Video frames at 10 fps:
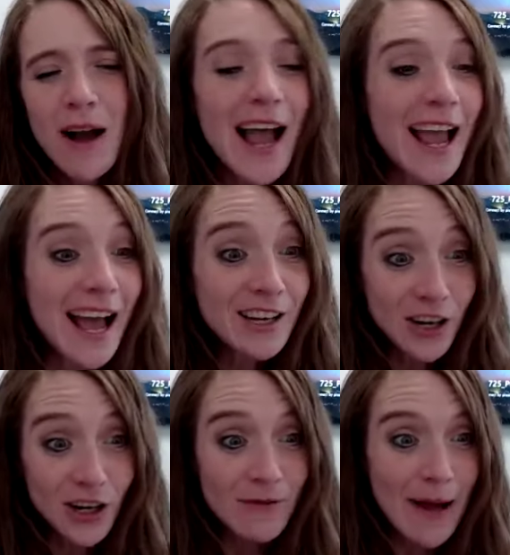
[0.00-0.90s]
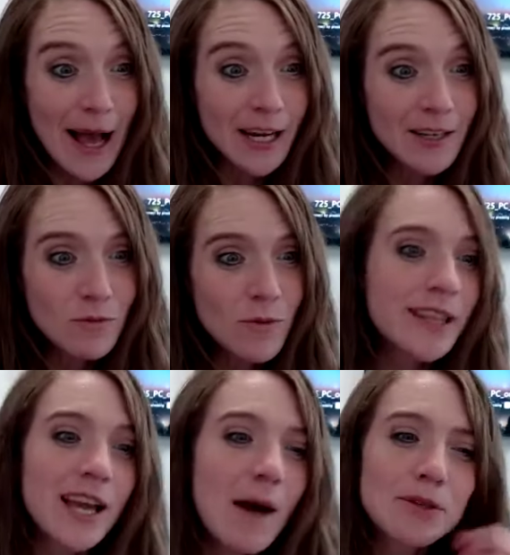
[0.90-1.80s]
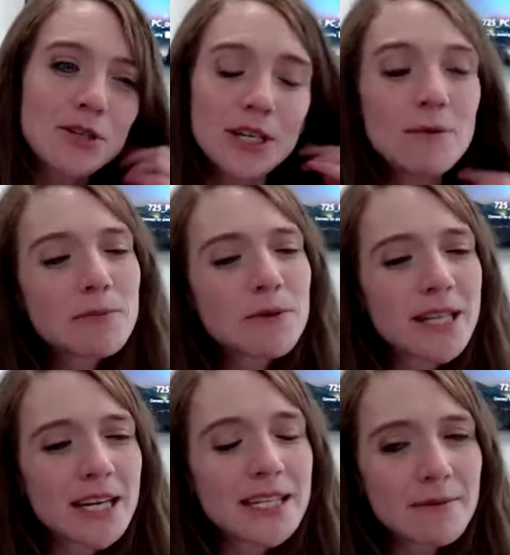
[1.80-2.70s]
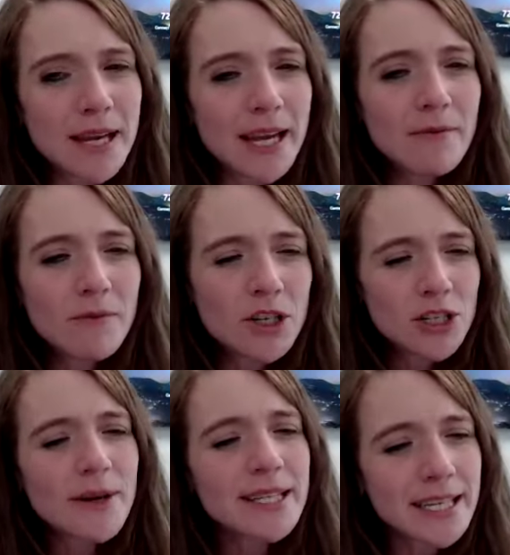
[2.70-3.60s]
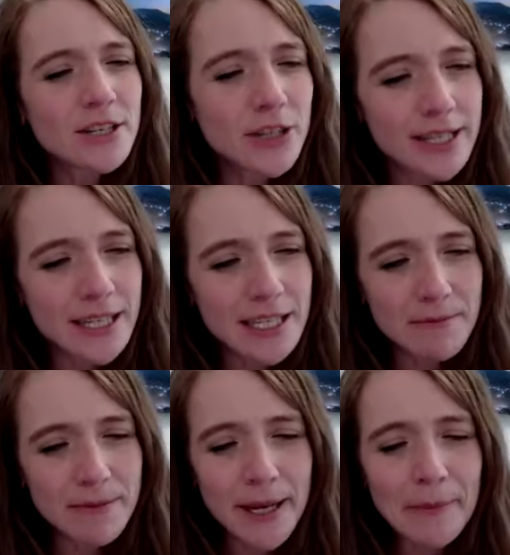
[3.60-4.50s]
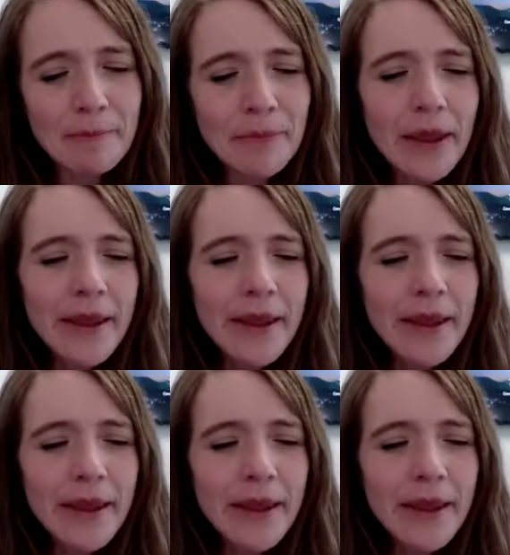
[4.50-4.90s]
I hadn't heard about it when the opportunity was presented to me, which is always interesting to me.